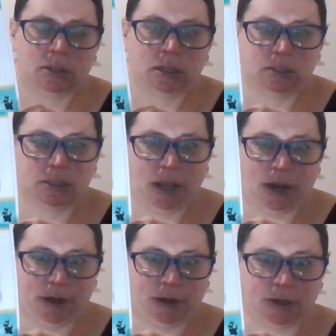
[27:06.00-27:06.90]
That's
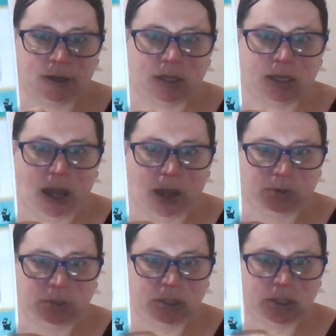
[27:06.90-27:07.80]
their
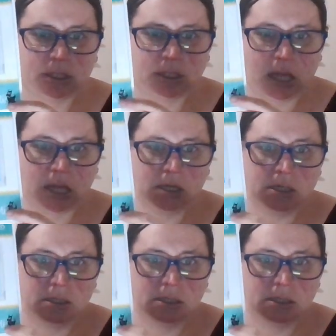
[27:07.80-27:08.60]
in-house design.